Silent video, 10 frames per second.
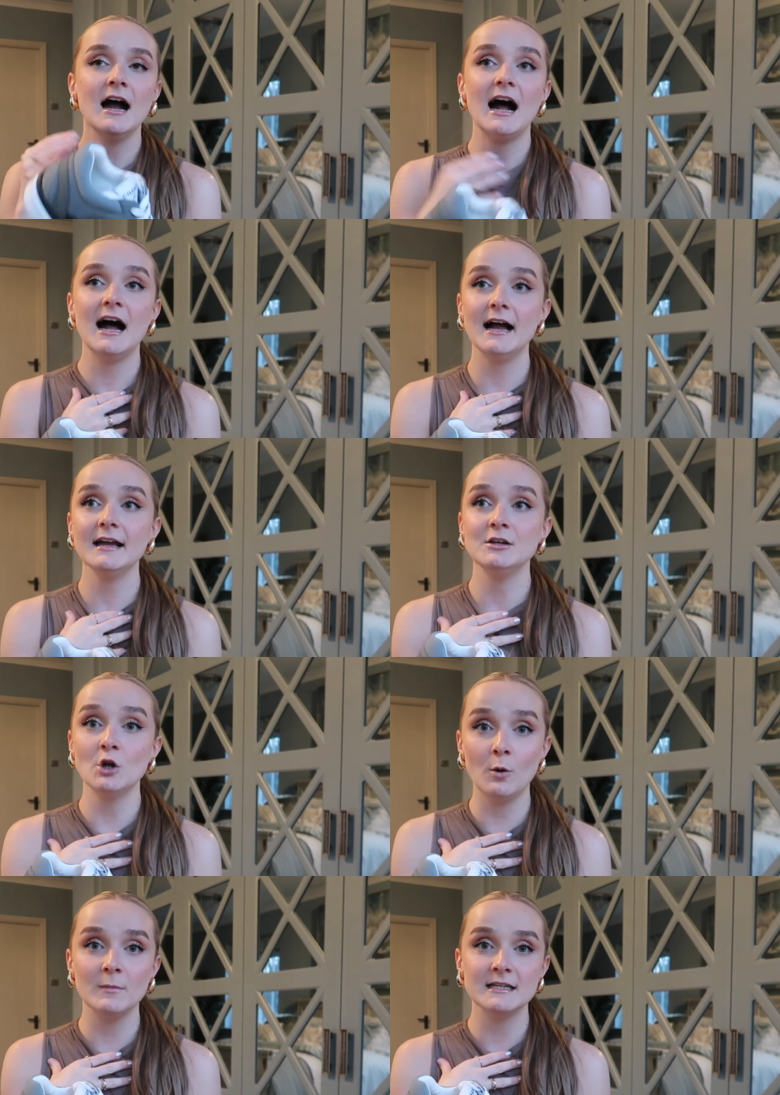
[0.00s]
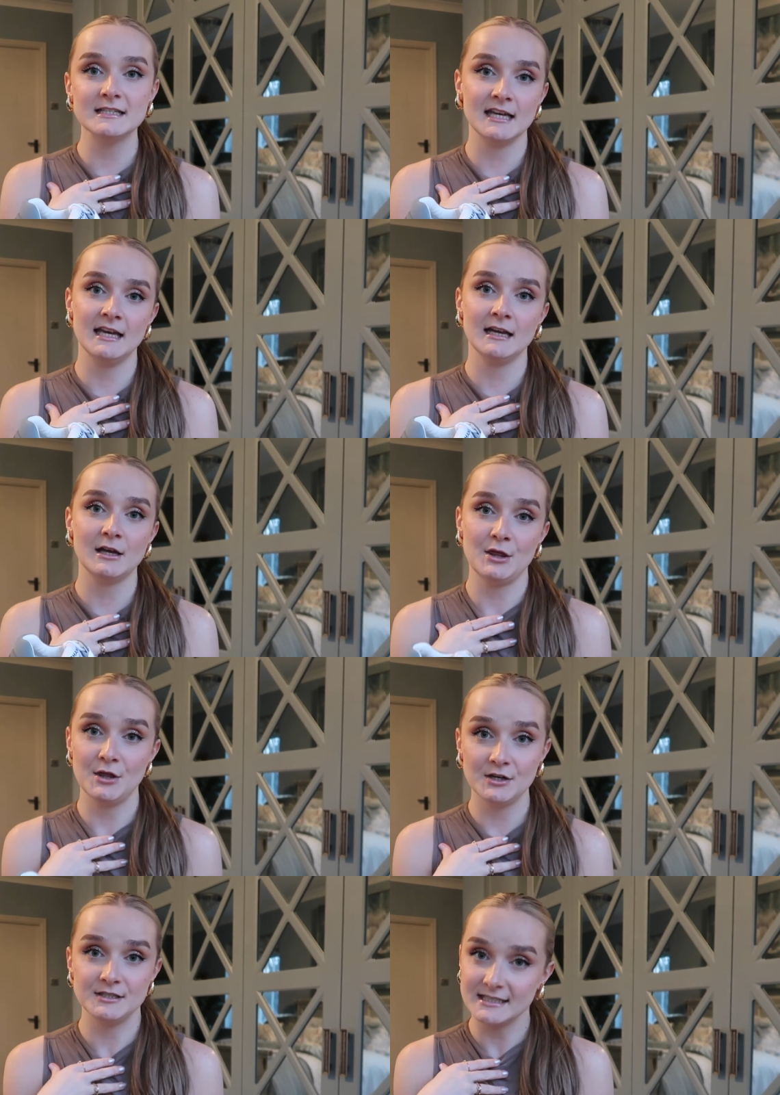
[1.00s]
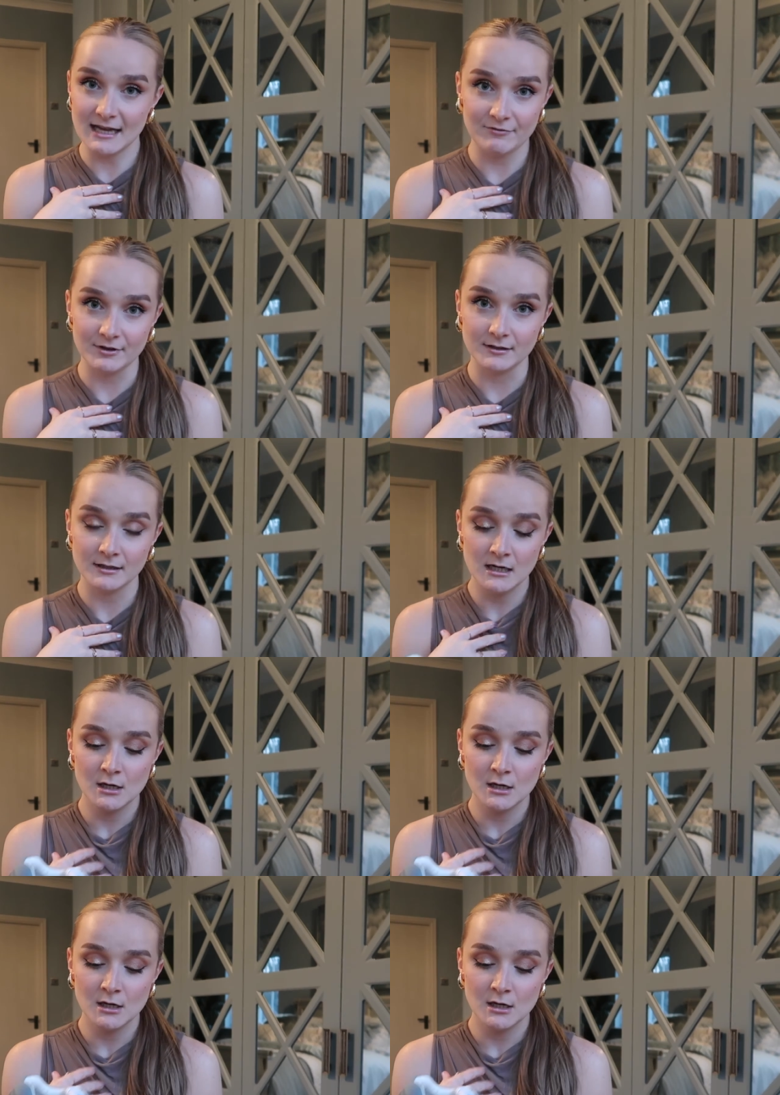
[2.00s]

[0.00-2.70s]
I normally take a 37.